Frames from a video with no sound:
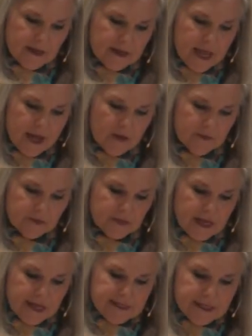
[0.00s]
Now,
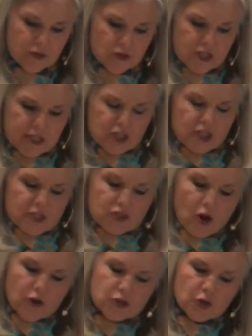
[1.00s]
it's interesting, she
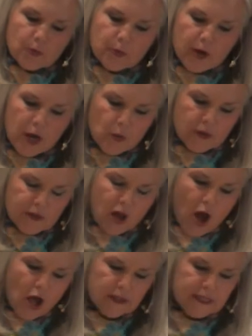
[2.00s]
starts her prayer with
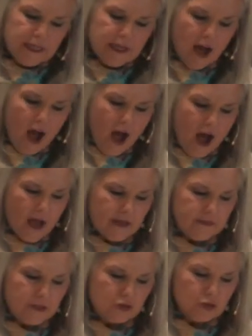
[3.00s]
calling
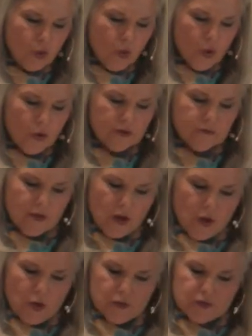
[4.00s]
God the Lord of
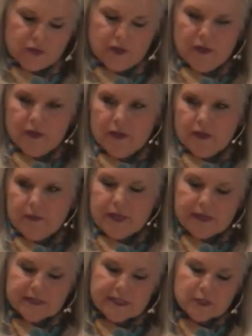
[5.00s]
hosts,
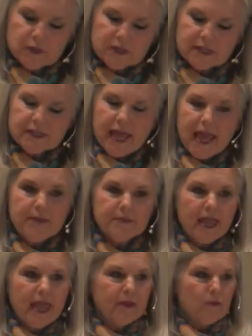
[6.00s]
because this was the same
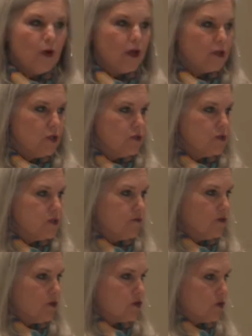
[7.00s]
name, used in
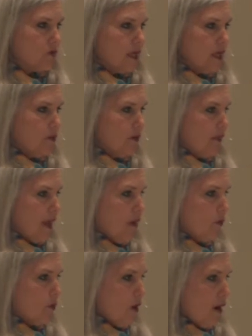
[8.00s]
verse 3 when they
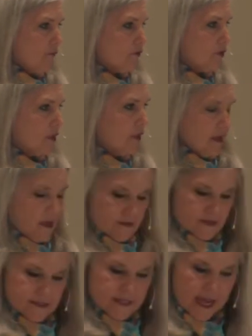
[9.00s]
were offering
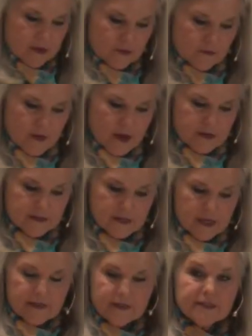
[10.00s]
the sacrifice.
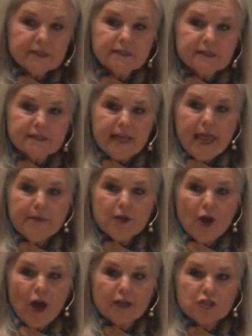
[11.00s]
This is the same
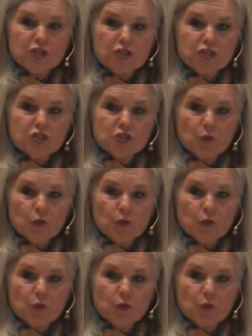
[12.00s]
God she's just